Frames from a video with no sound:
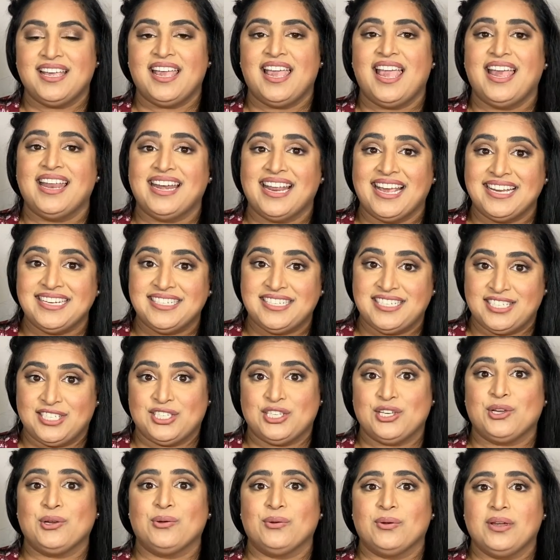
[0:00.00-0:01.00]
and I
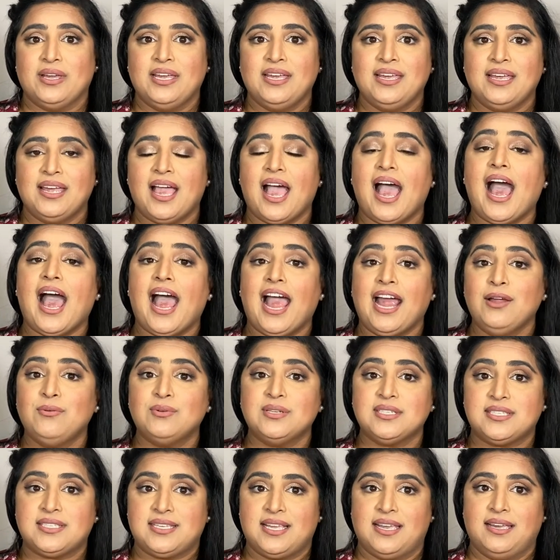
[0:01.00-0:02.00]
disagree, I
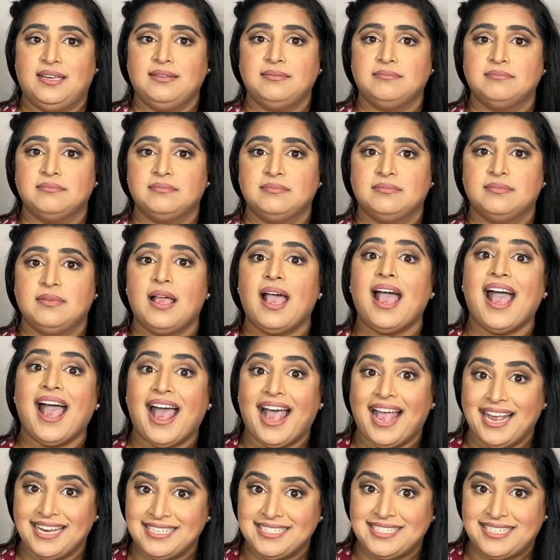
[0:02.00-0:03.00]
would say,
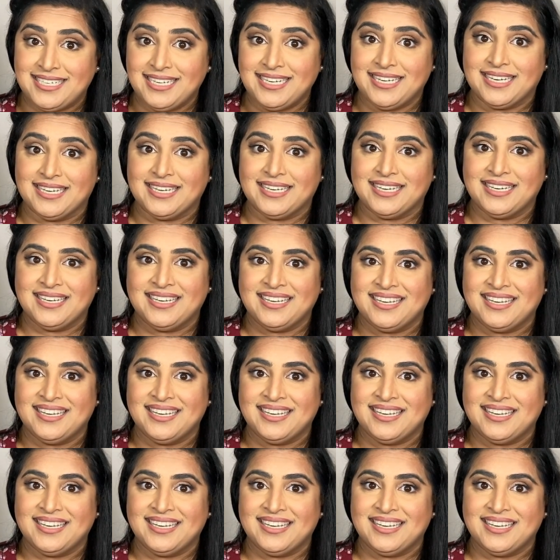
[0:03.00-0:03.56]
I did.